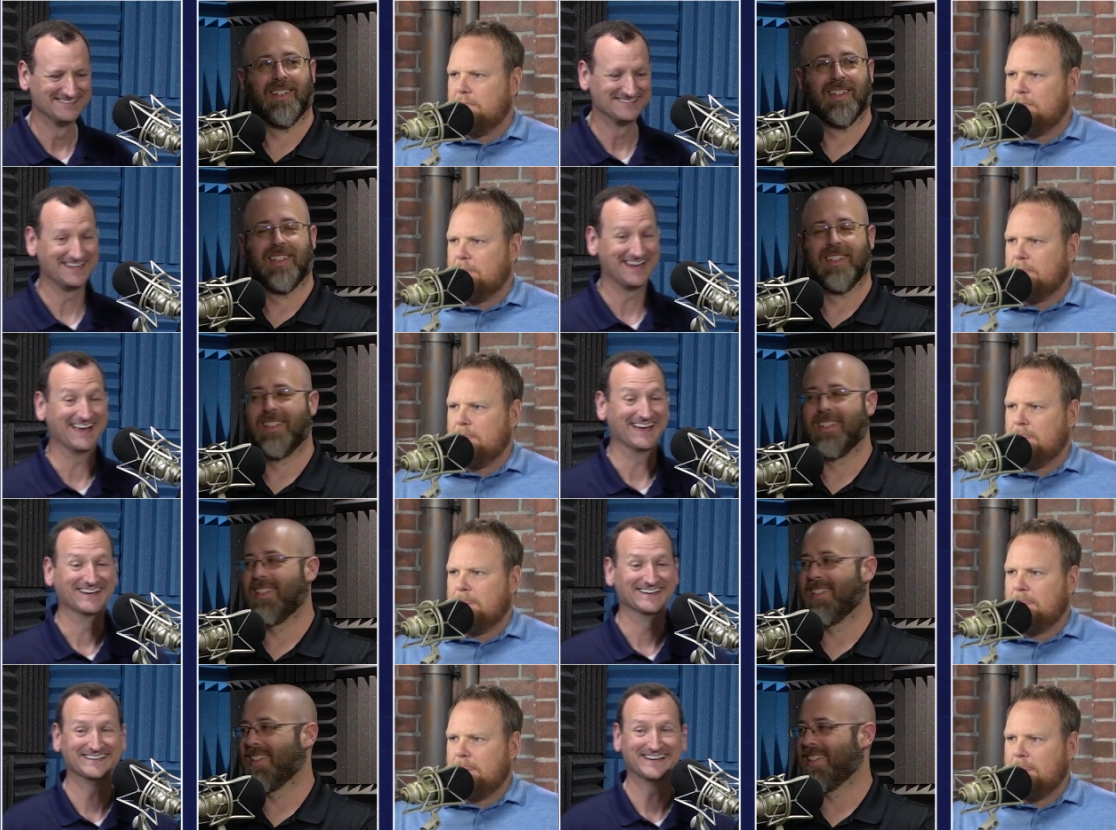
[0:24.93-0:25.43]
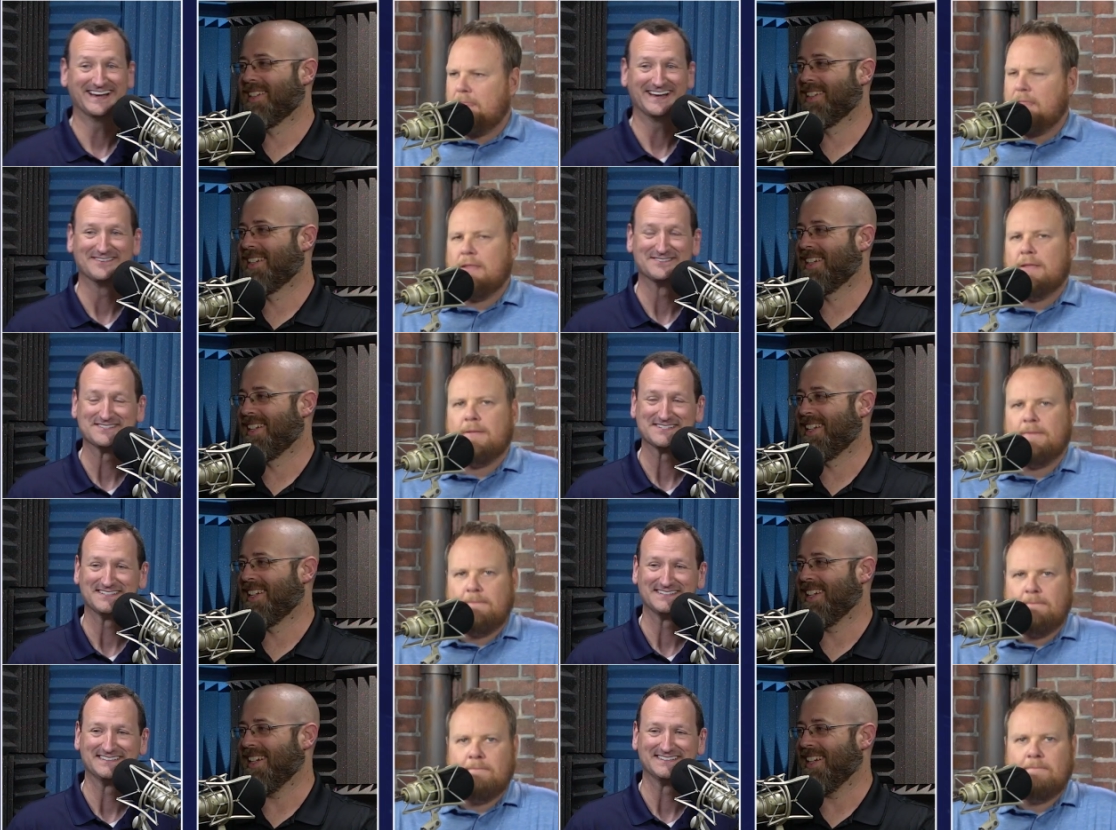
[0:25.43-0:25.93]
Speaker 1: Yeah. Yeah.
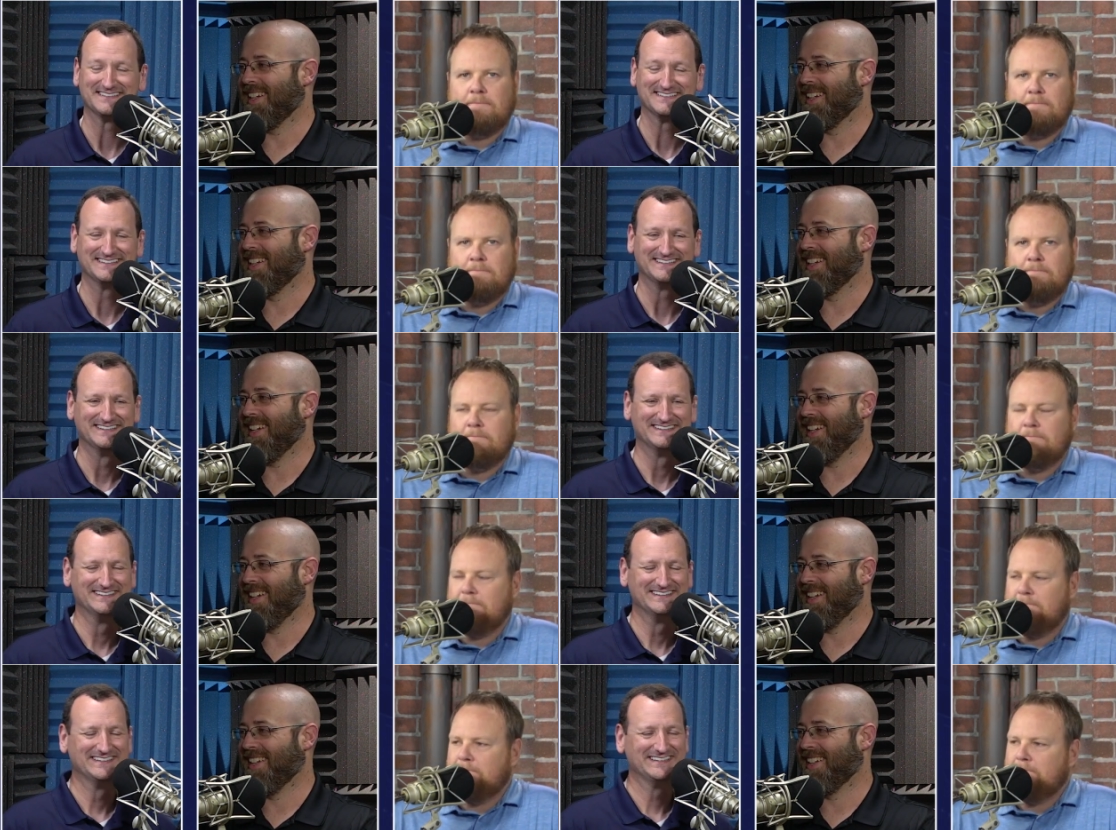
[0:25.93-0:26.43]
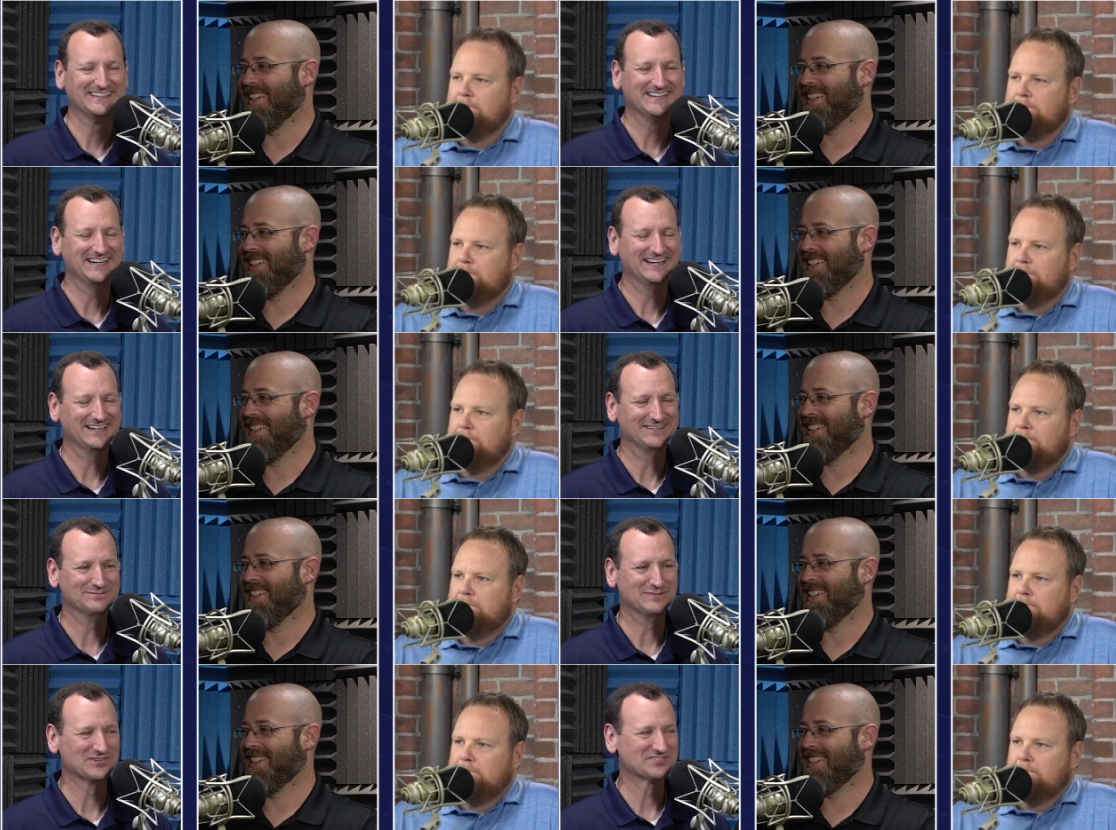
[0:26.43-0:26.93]
Absolutely.
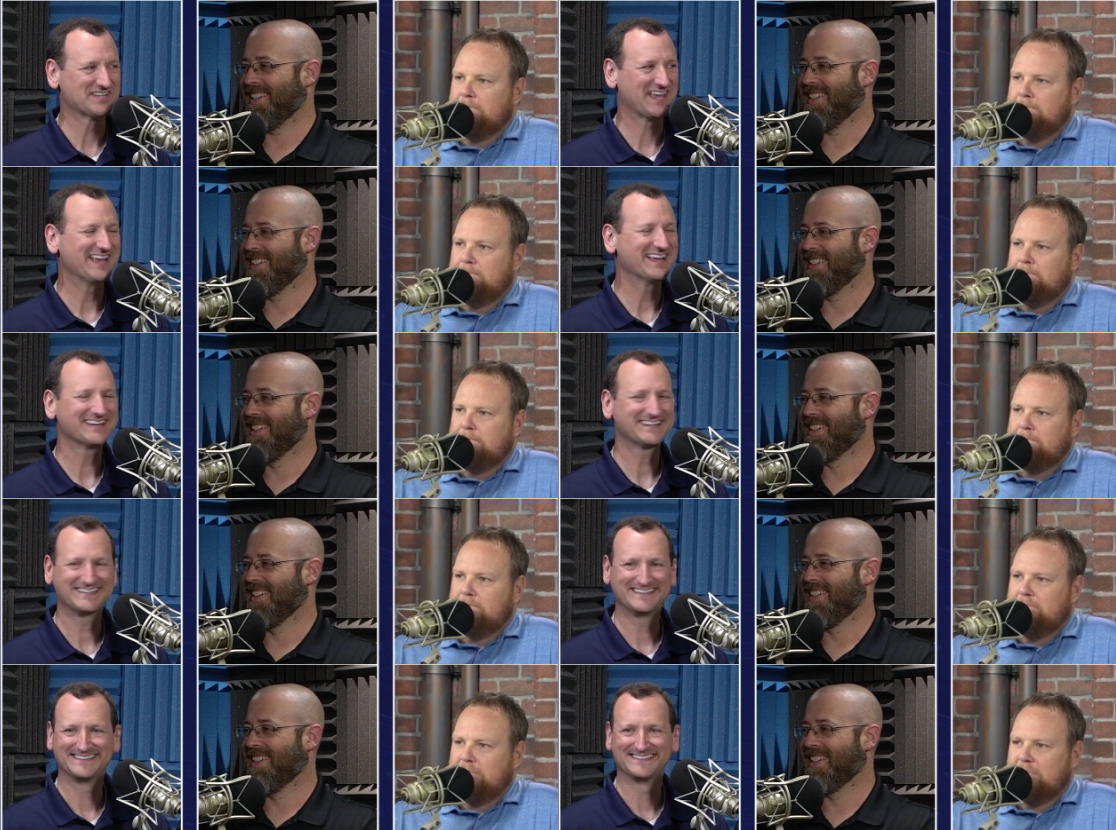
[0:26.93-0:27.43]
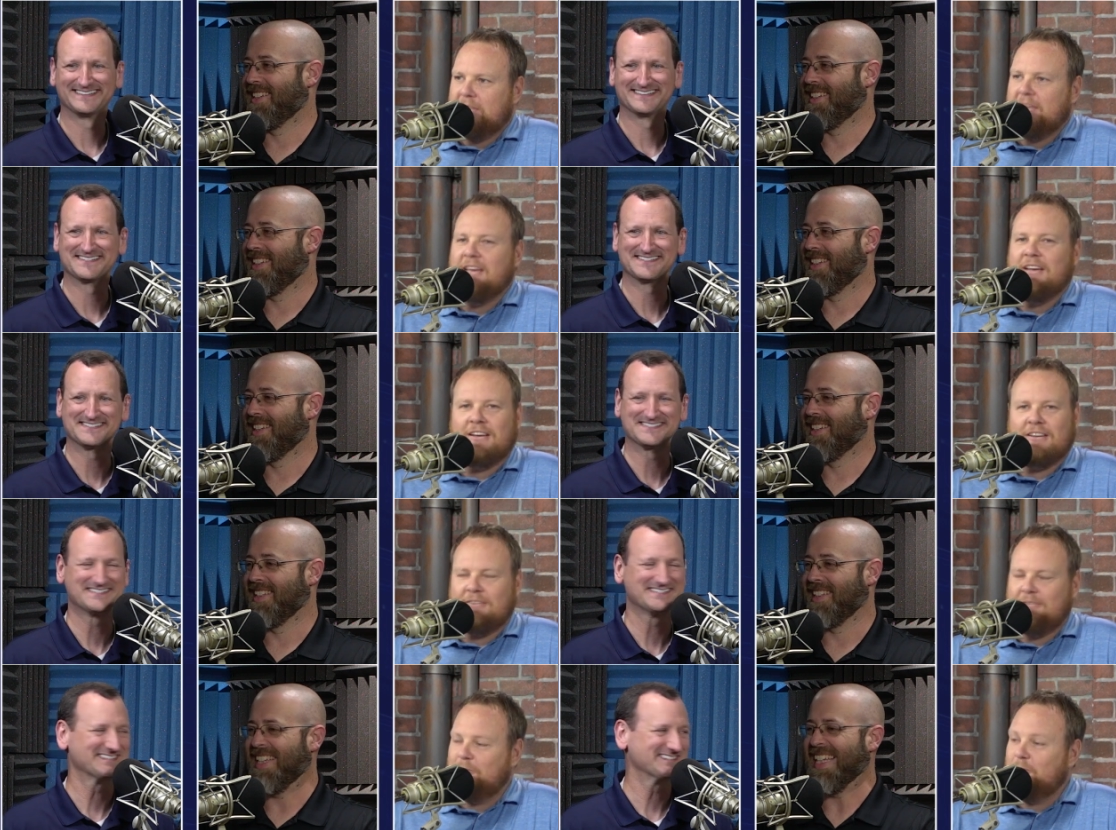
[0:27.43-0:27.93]
Uh, Mosaic. yeah.